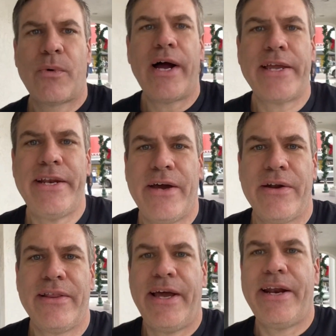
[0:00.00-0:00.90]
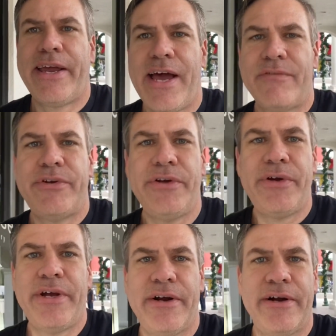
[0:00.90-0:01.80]
Walking down Atlantic Avenue
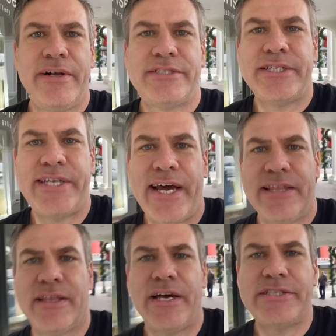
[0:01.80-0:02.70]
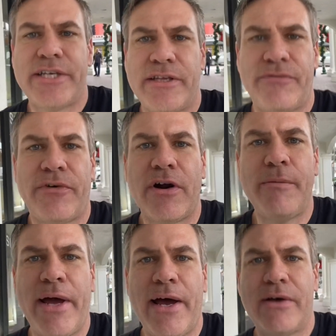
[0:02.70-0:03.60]
here, just had lunch at the
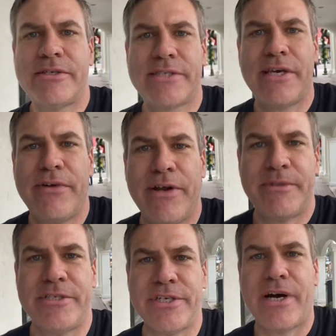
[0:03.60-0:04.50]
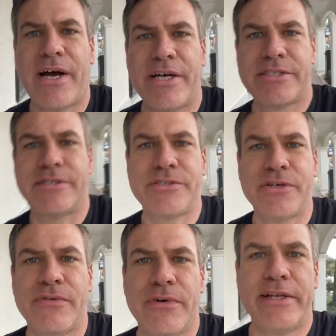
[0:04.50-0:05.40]
farmhouse. Give it up to Josh, the
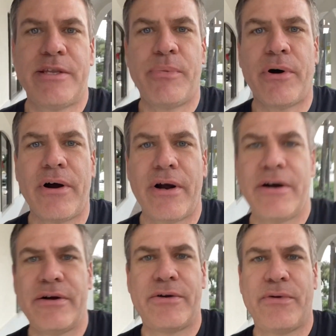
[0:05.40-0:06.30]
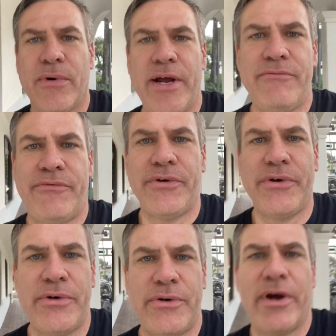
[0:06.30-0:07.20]
server at the bar. Great
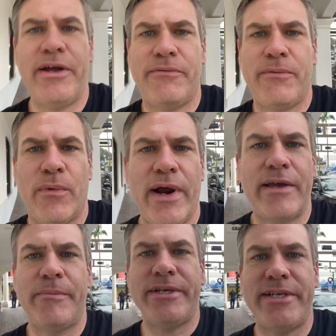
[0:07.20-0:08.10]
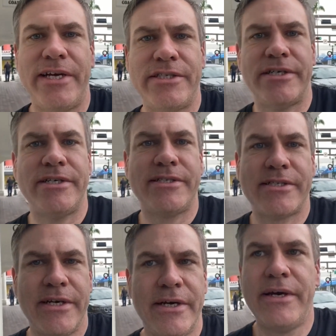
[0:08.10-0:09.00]
food, great recommendations,
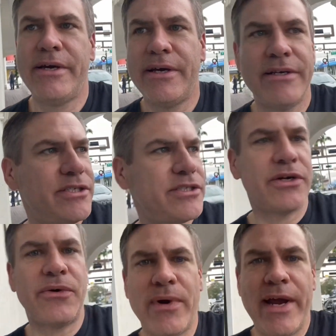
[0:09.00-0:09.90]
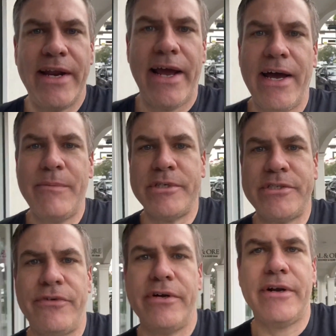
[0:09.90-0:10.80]
just a great
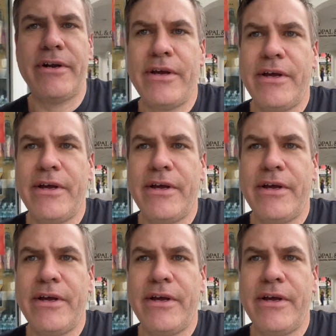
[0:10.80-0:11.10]
atmosphere.